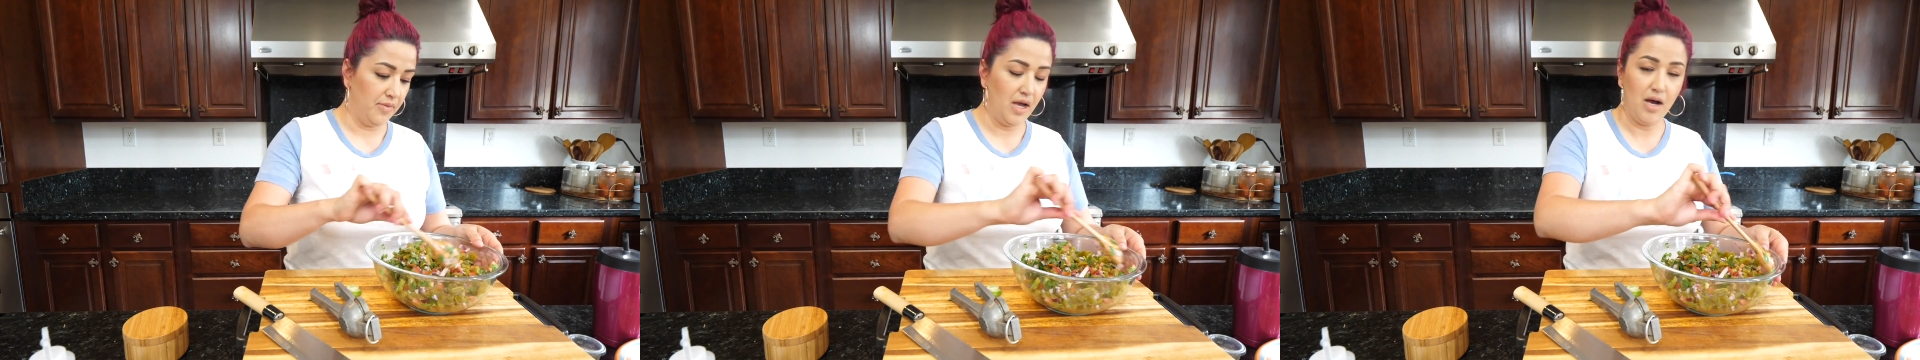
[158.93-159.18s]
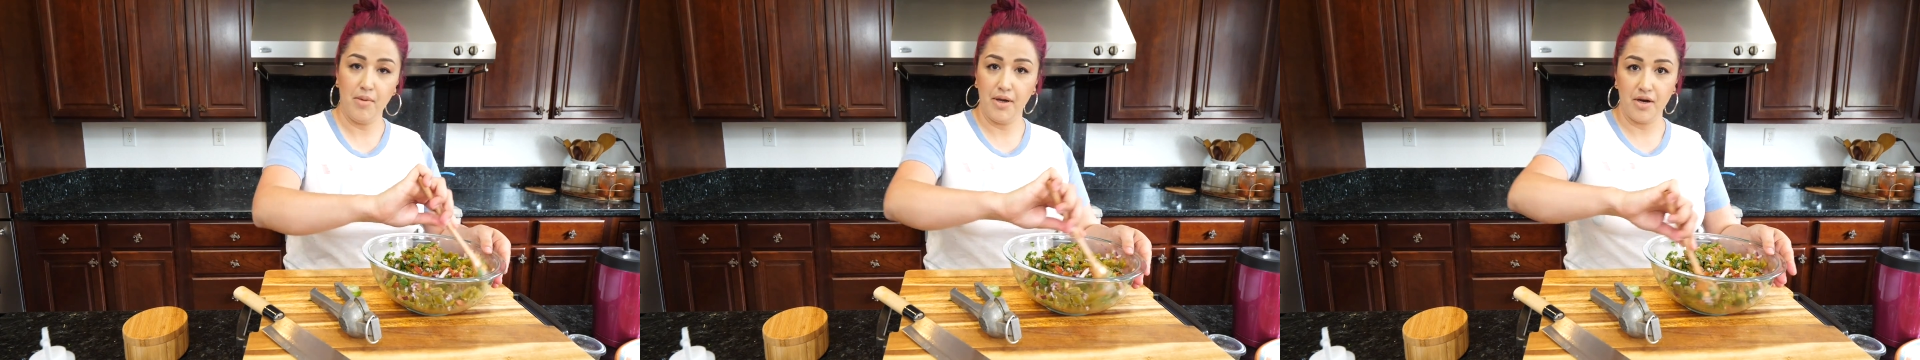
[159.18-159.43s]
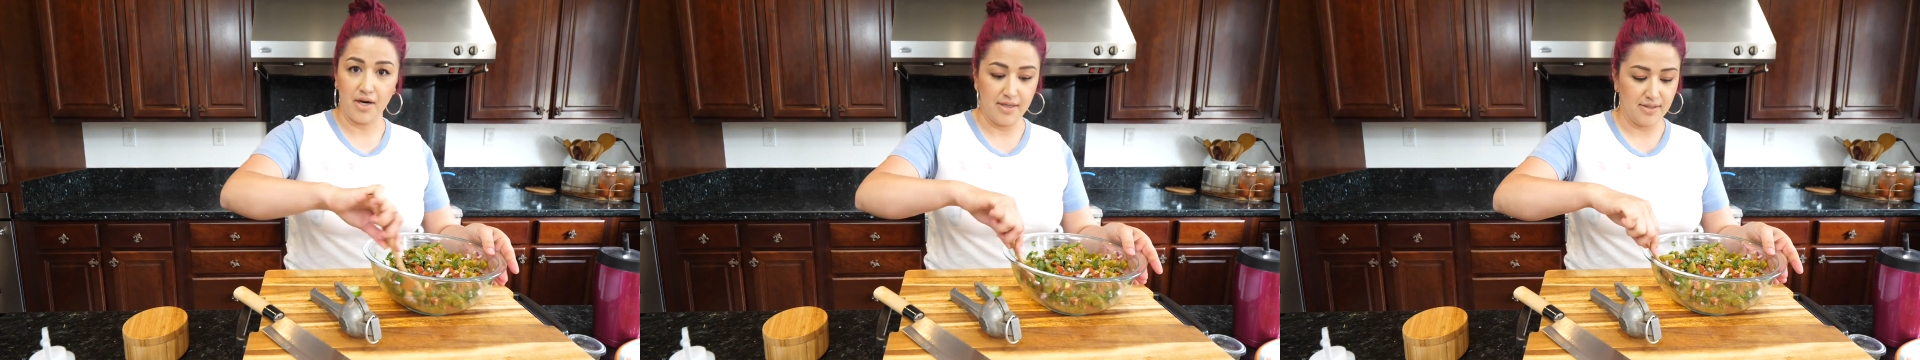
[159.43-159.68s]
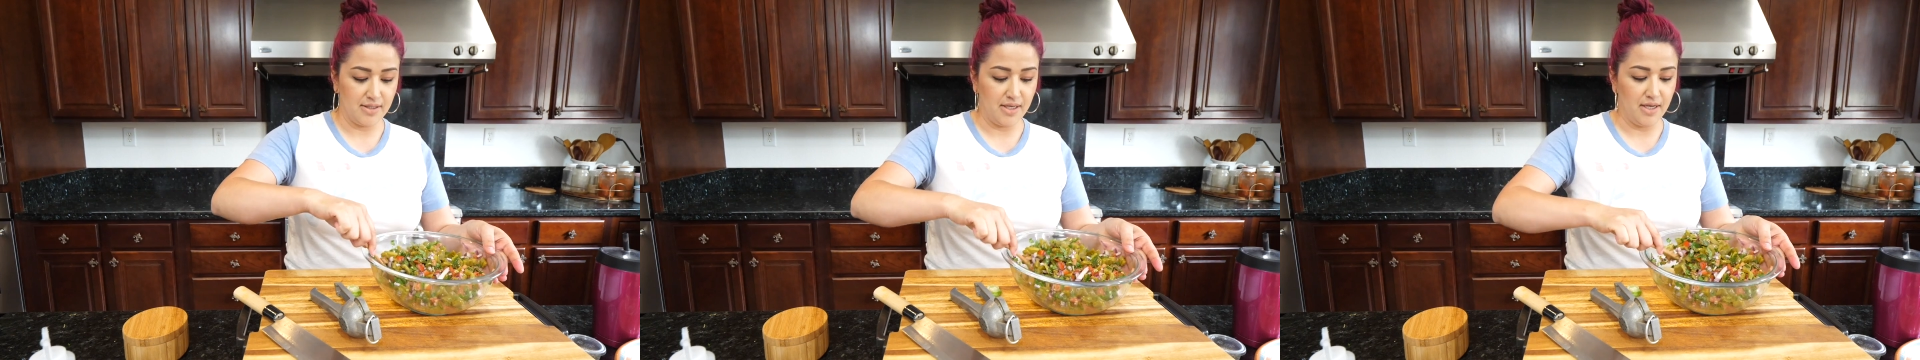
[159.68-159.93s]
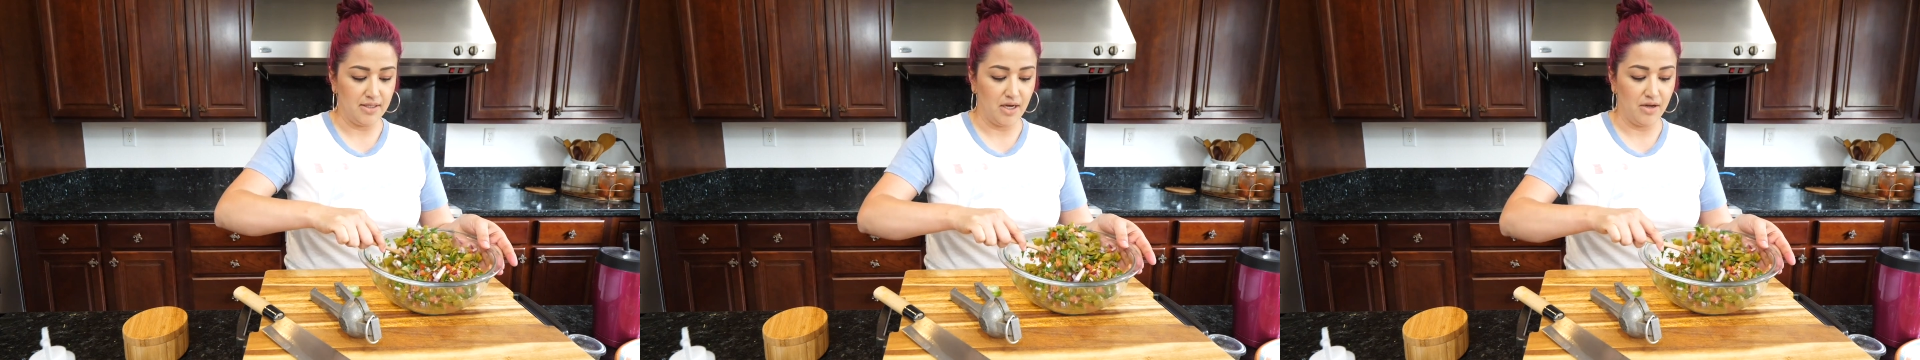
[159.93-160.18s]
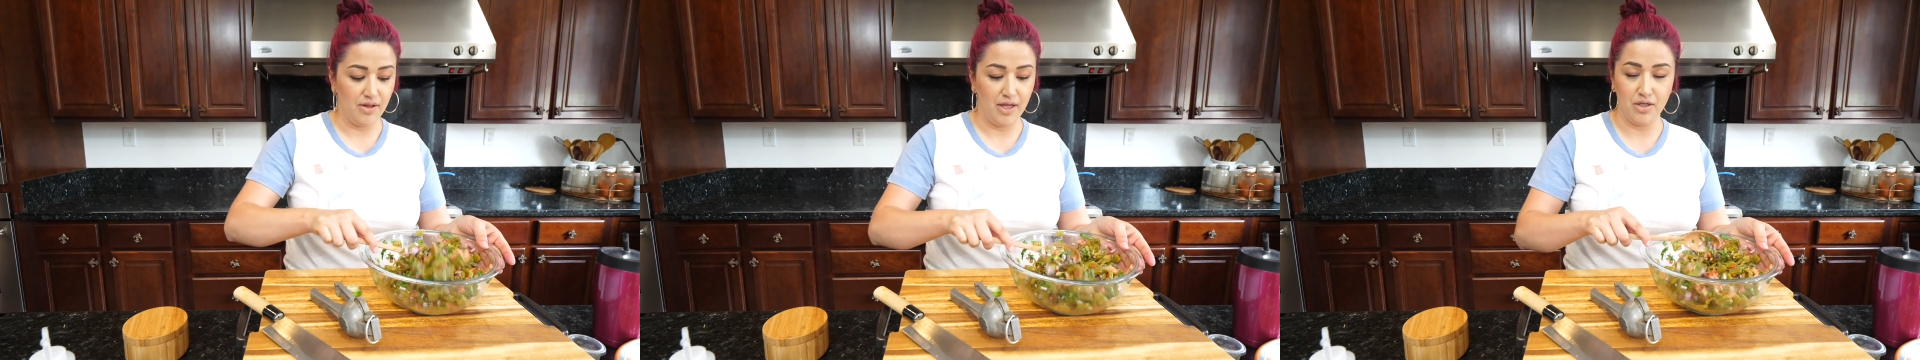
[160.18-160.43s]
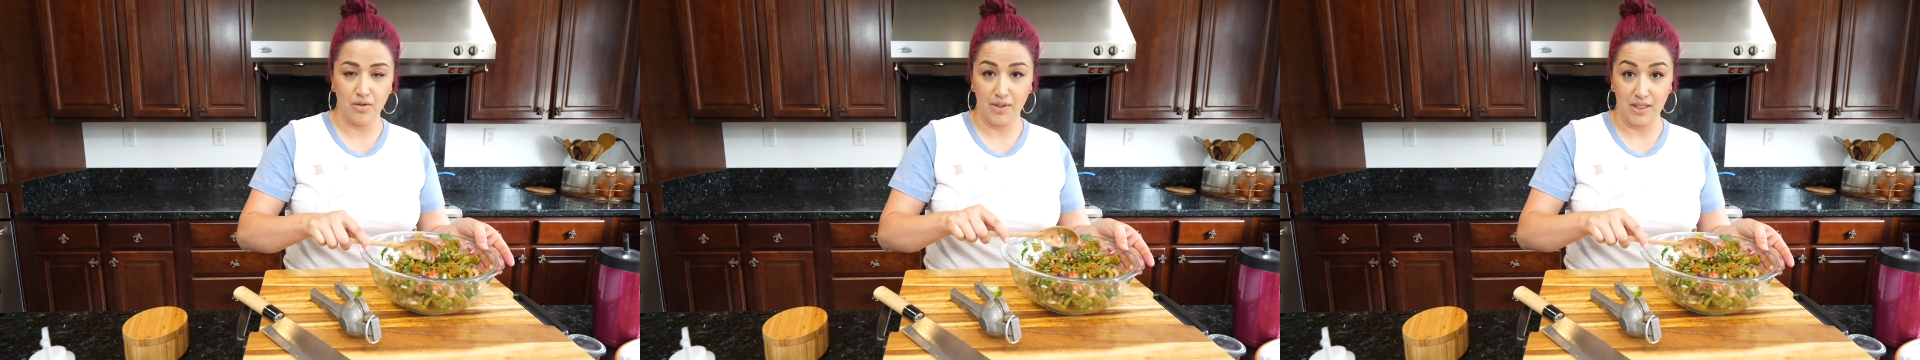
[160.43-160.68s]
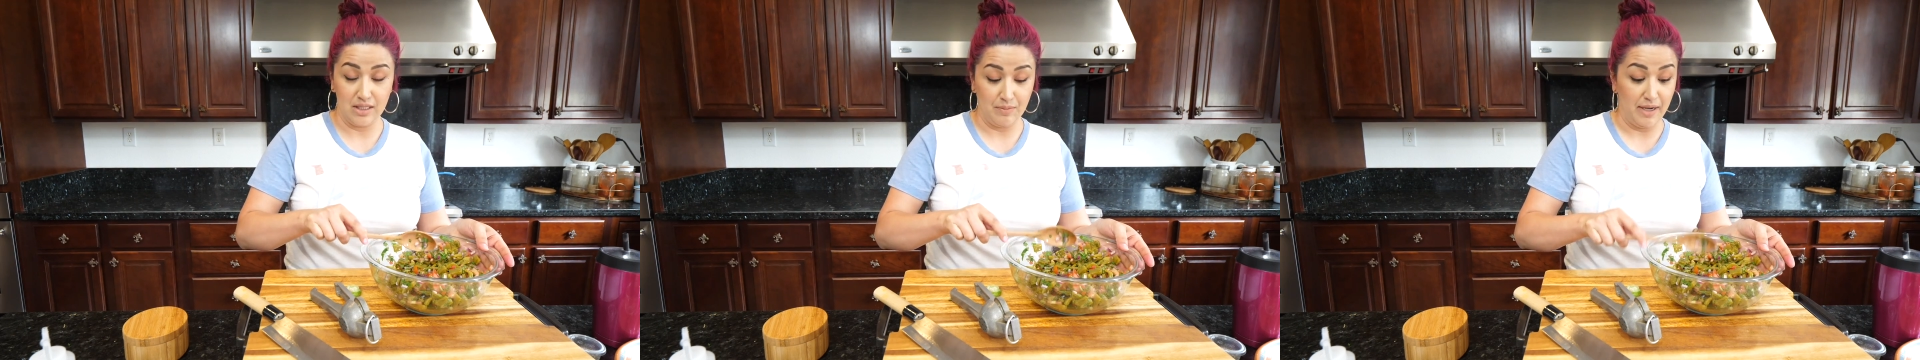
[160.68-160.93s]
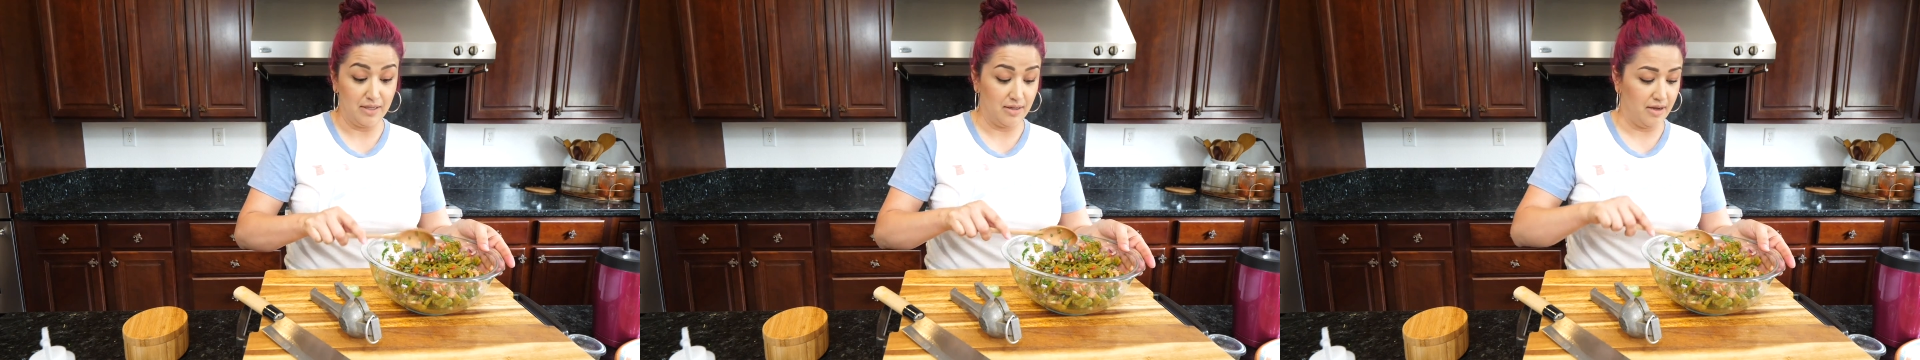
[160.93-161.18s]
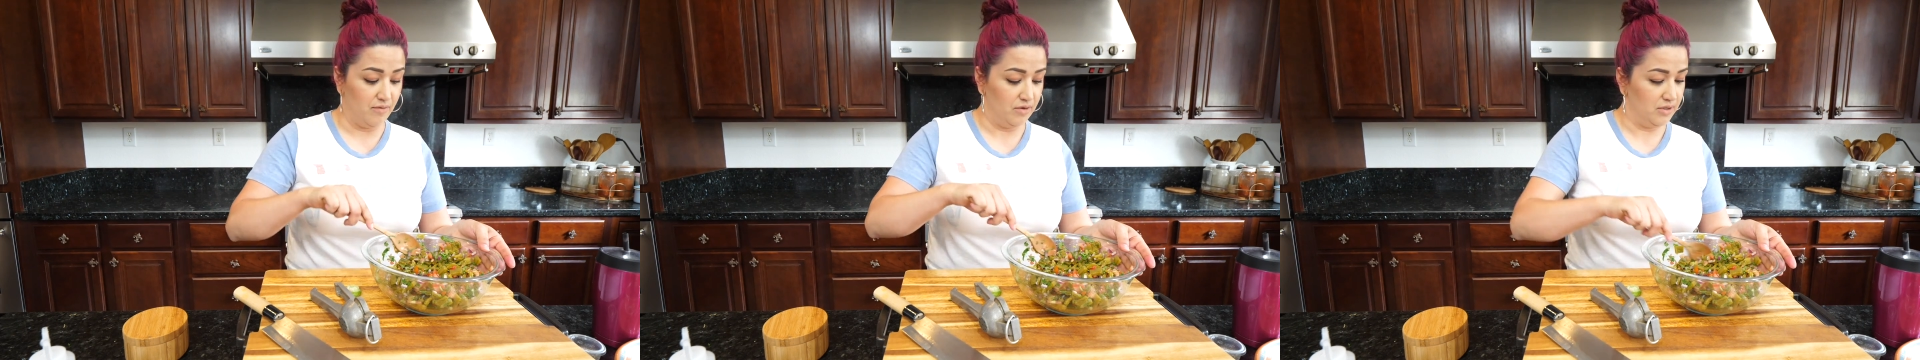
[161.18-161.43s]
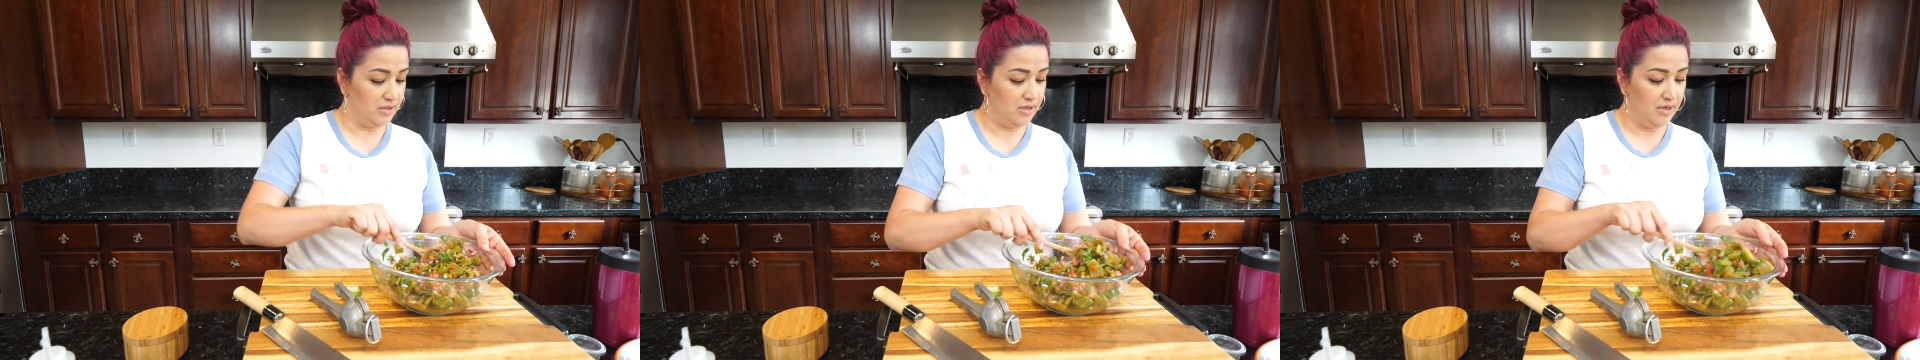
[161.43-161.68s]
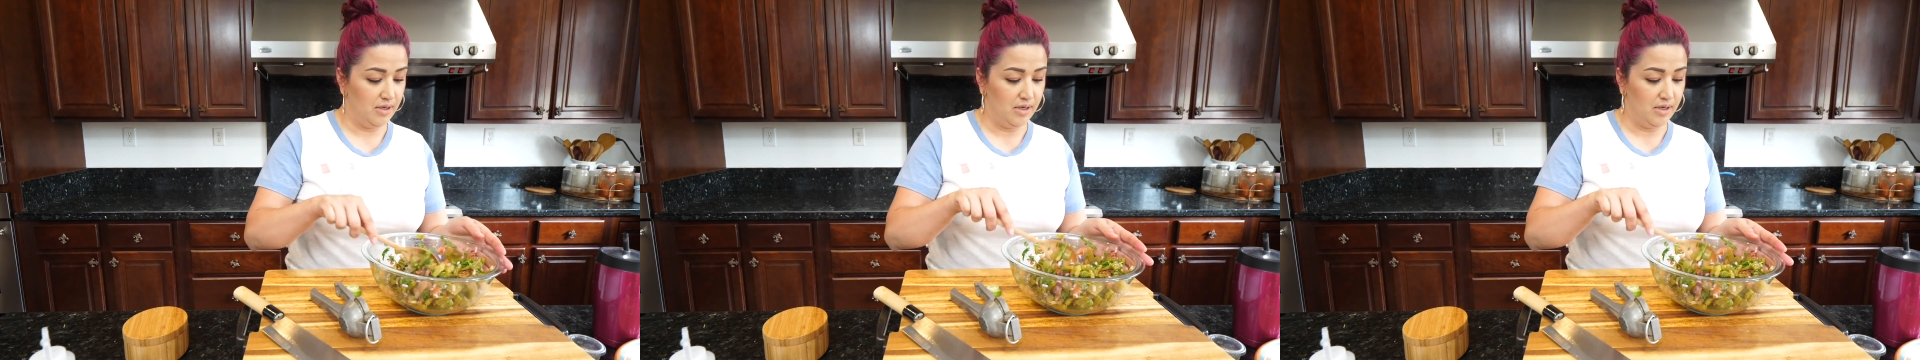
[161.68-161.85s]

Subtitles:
How about your guys' kids? How do they do with the spice levels?